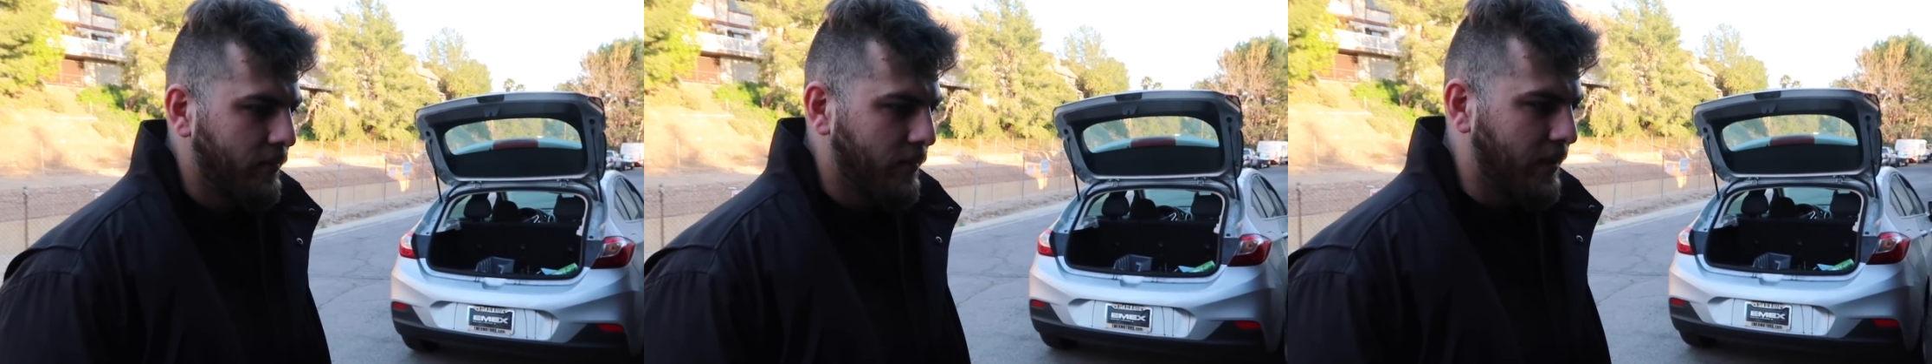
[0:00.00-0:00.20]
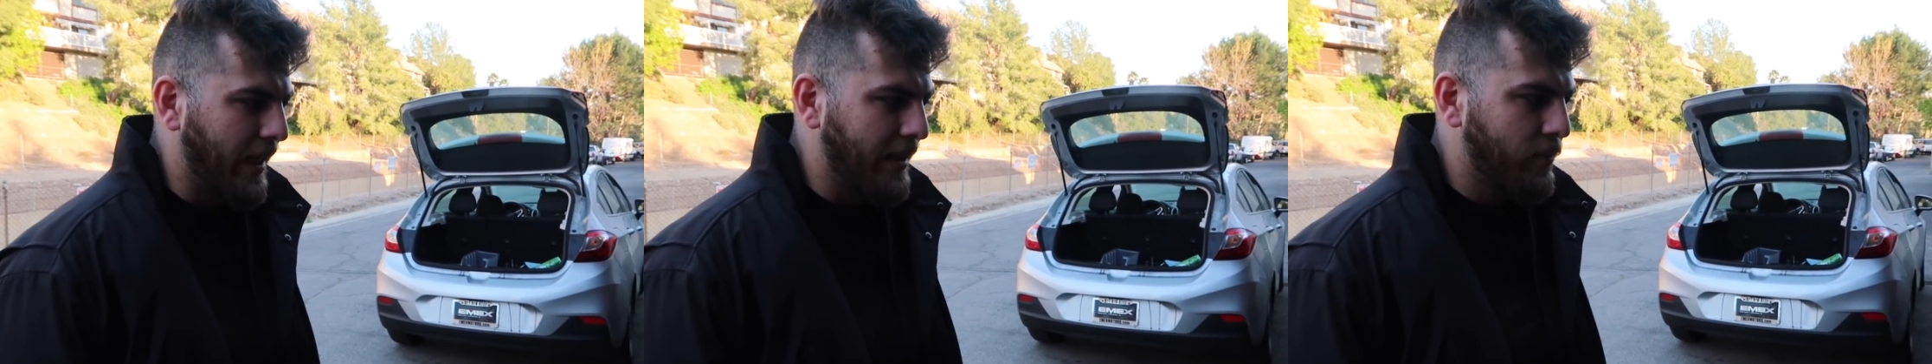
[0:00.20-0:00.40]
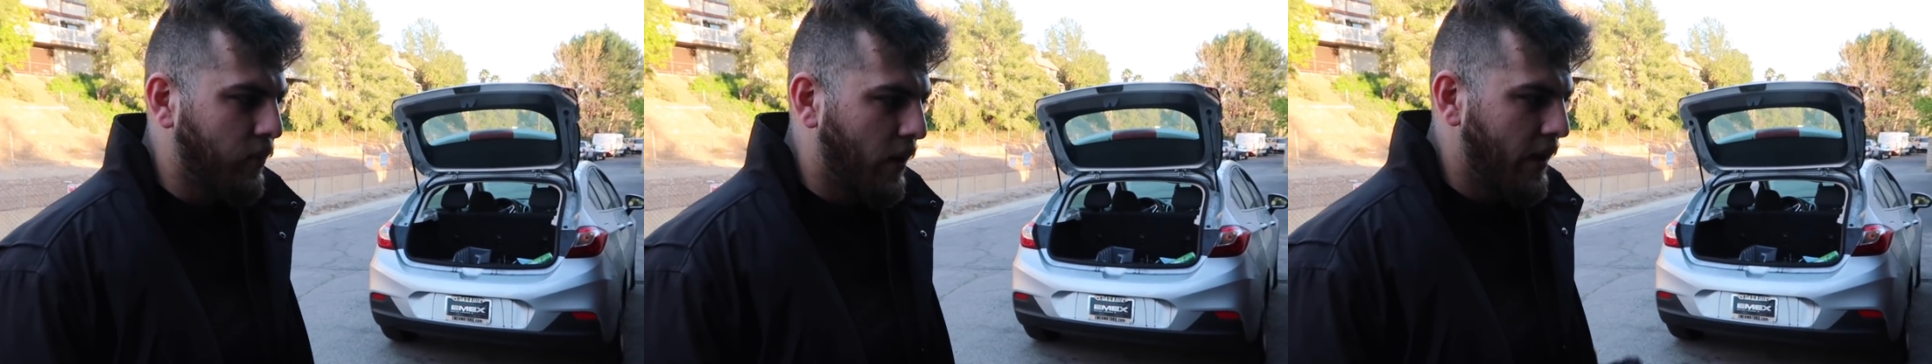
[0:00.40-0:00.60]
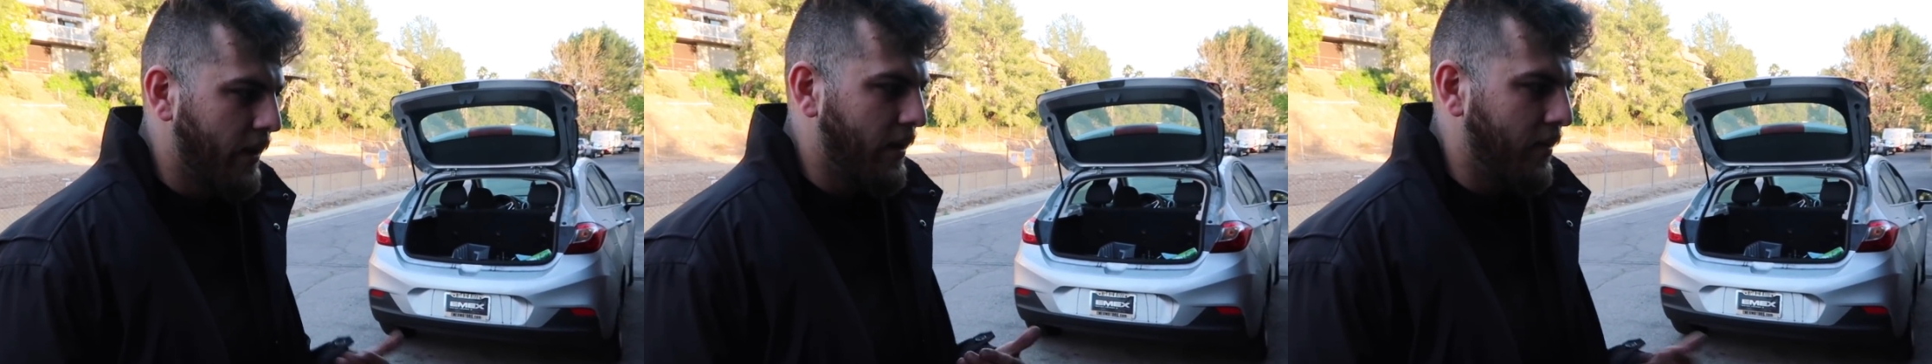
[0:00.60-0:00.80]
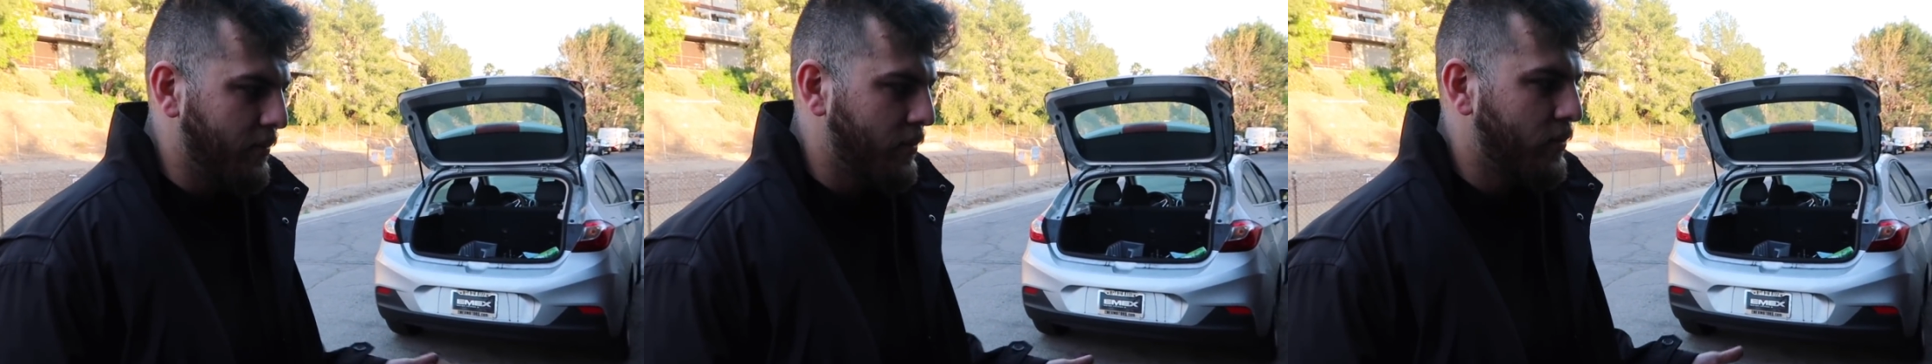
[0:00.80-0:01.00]
that's
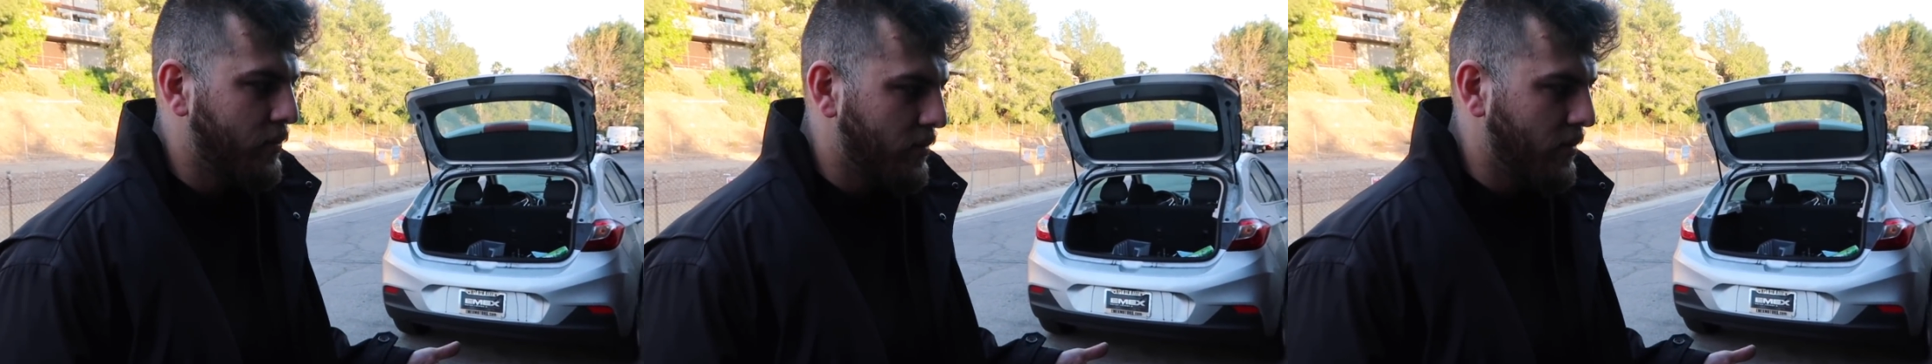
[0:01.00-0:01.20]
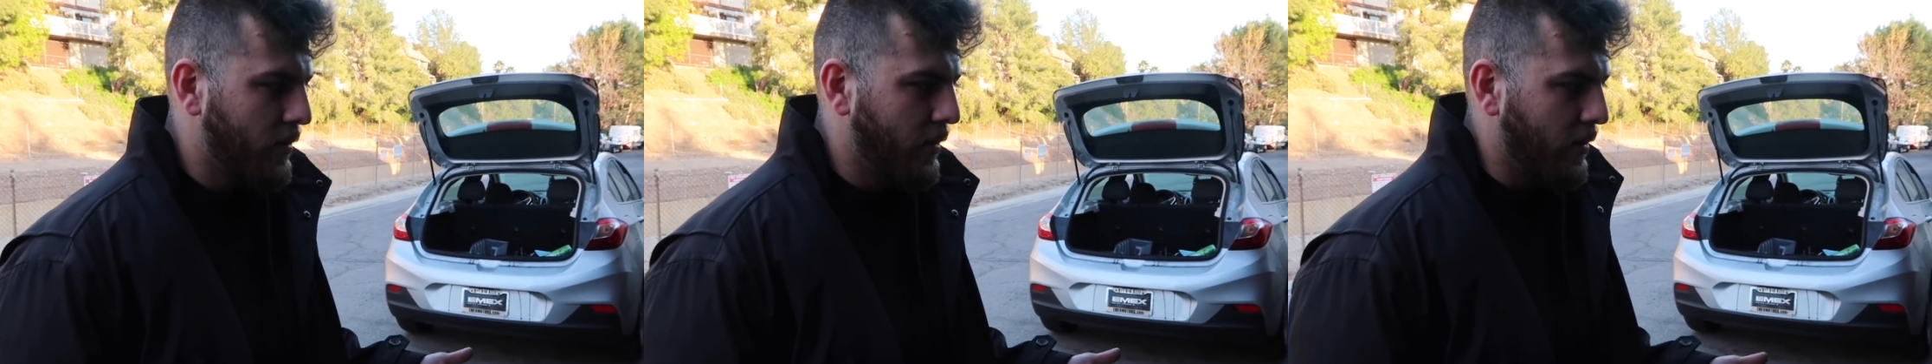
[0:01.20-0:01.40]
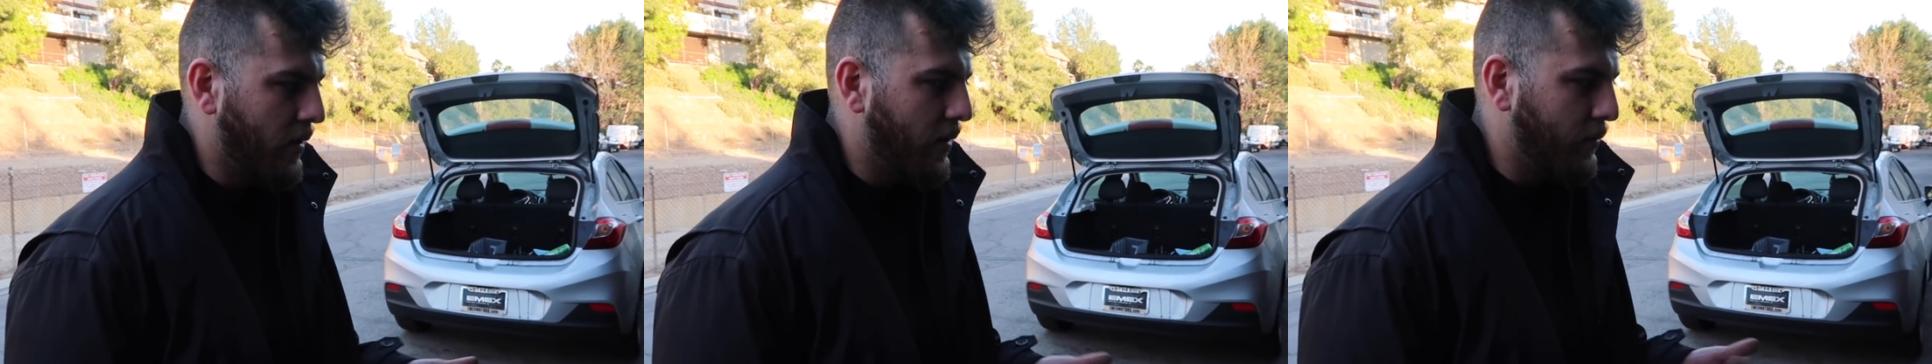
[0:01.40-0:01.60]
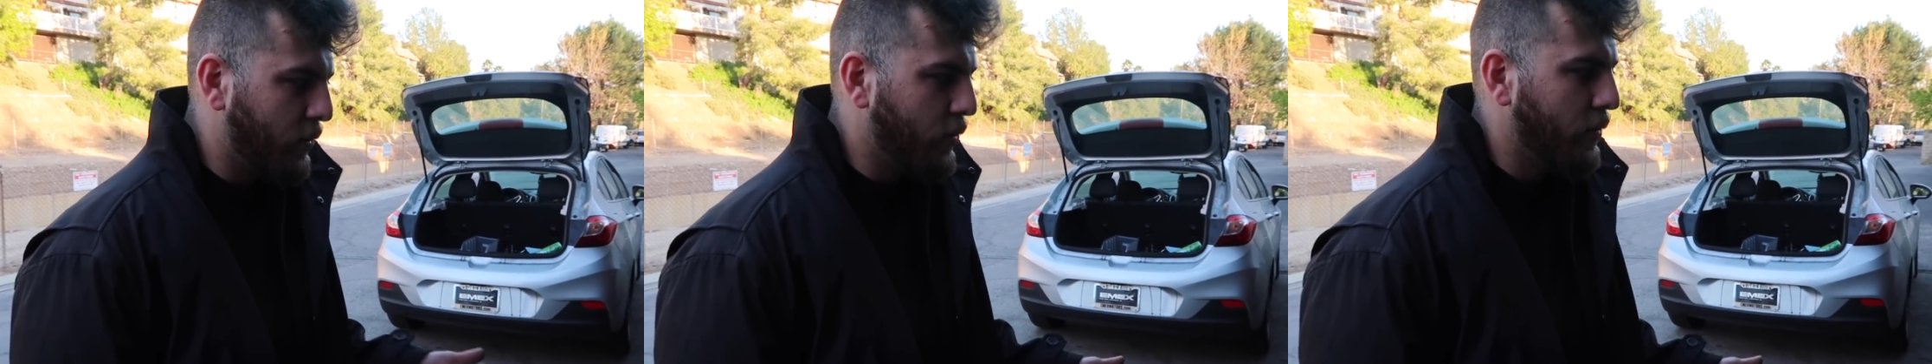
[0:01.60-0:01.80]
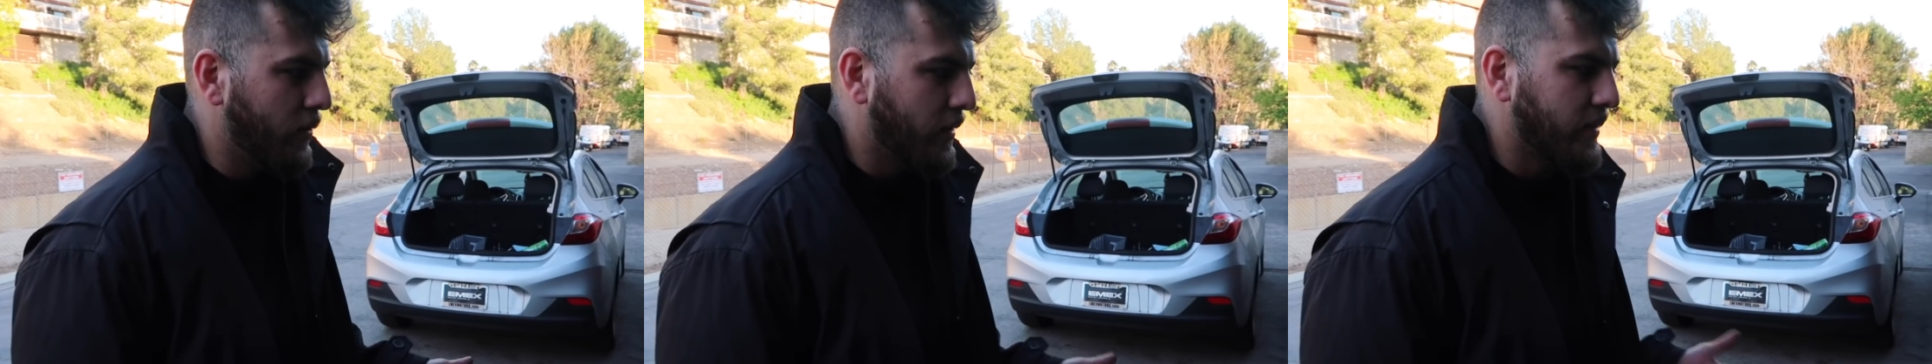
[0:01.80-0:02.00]
why I'm
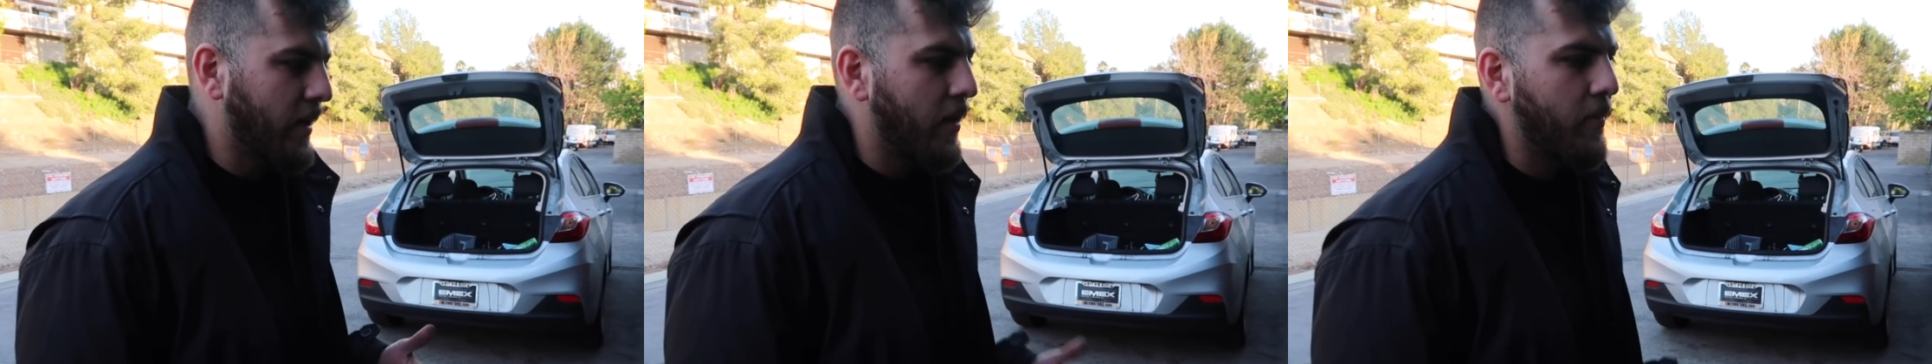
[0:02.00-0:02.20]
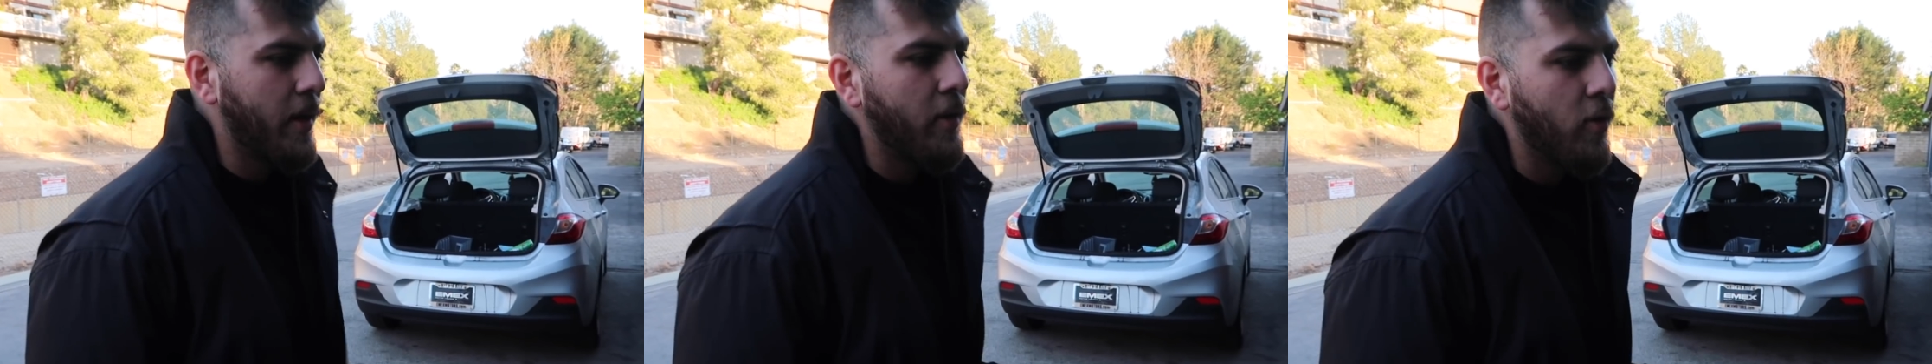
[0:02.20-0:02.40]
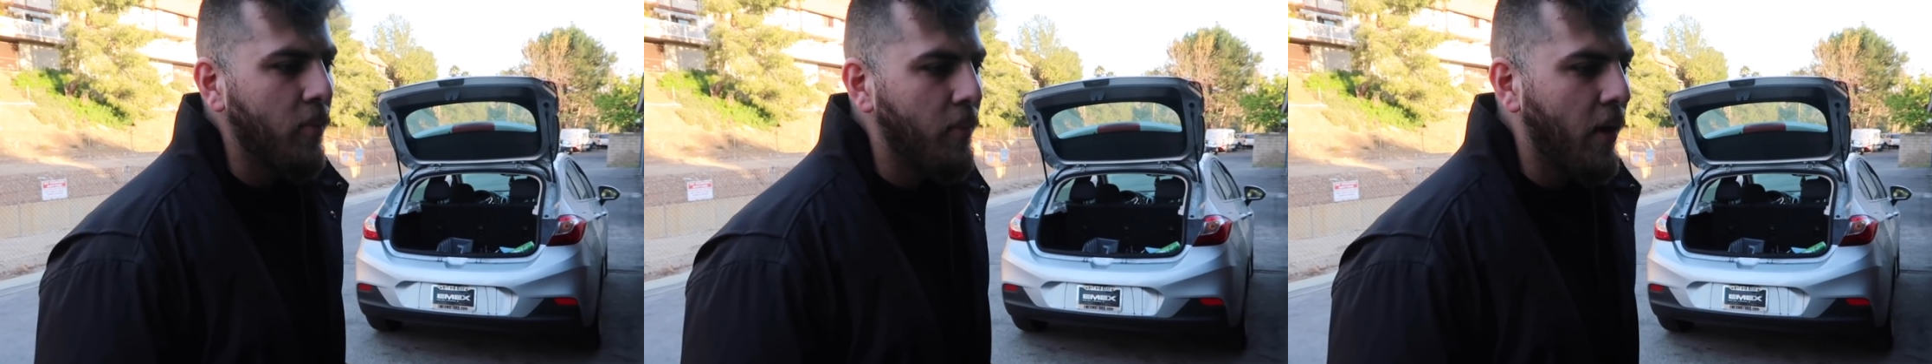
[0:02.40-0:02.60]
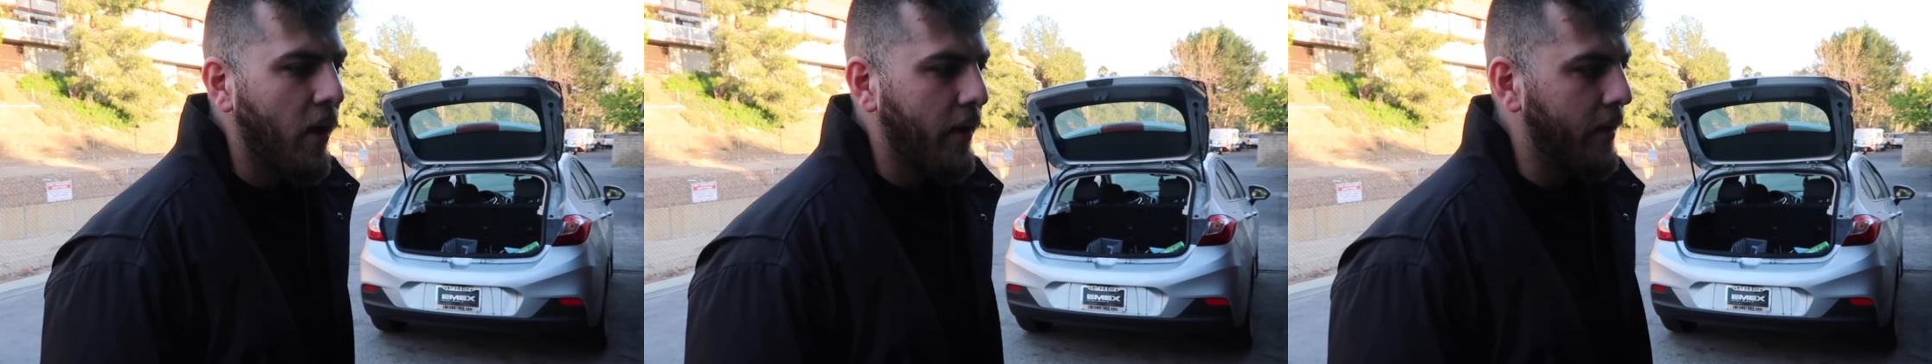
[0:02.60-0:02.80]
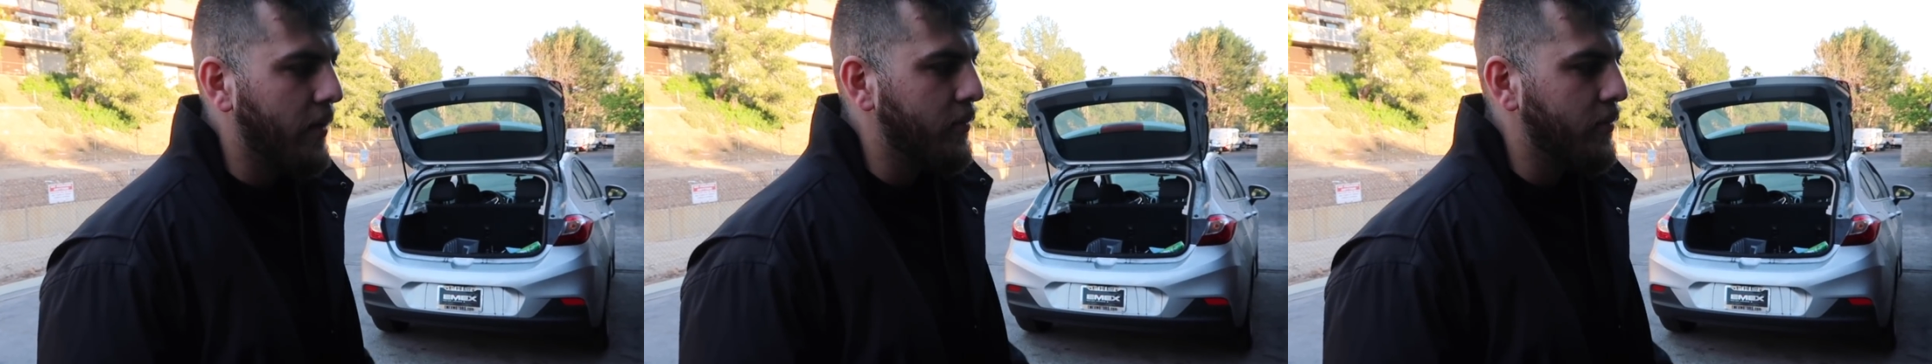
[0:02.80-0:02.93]
doing this out of my own pocket.